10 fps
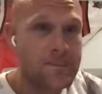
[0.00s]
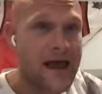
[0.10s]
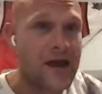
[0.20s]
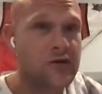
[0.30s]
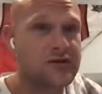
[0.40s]

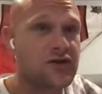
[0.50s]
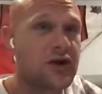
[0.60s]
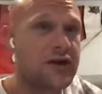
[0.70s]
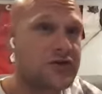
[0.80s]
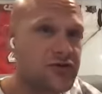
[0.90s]
and we're
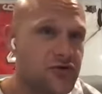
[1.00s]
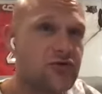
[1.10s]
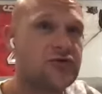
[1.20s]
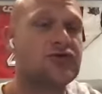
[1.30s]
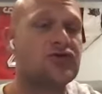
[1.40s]
starting
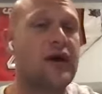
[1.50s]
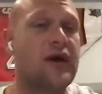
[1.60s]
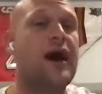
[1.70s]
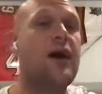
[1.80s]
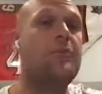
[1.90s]
to trade
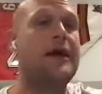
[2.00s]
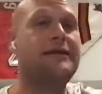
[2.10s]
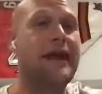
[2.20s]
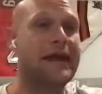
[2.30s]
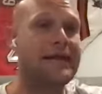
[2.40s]
up and
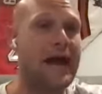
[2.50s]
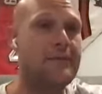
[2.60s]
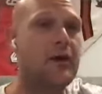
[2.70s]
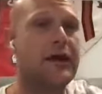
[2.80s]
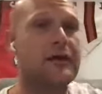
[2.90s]
taking that
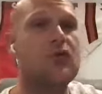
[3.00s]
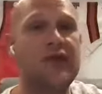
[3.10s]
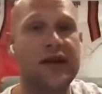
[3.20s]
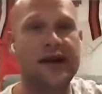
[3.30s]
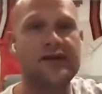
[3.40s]
money and
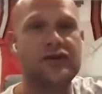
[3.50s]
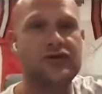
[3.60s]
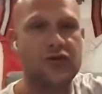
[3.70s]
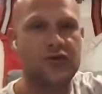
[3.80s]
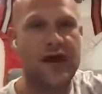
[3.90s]
moving it into
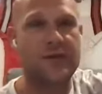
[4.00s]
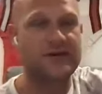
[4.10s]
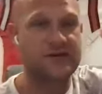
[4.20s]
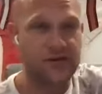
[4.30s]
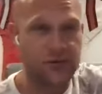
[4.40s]
two
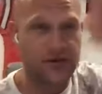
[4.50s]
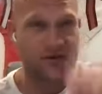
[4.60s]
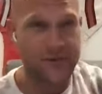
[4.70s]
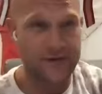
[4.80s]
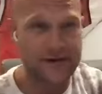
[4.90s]
families and three
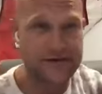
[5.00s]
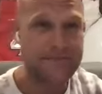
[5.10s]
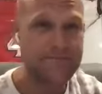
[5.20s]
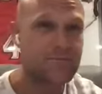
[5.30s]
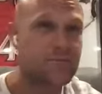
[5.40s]
families
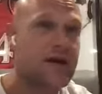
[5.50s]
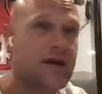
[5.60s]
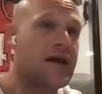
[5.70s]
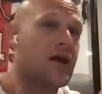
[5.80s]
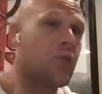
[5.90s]

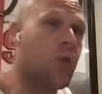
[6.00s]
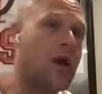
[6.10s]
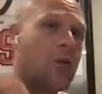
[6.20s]
what I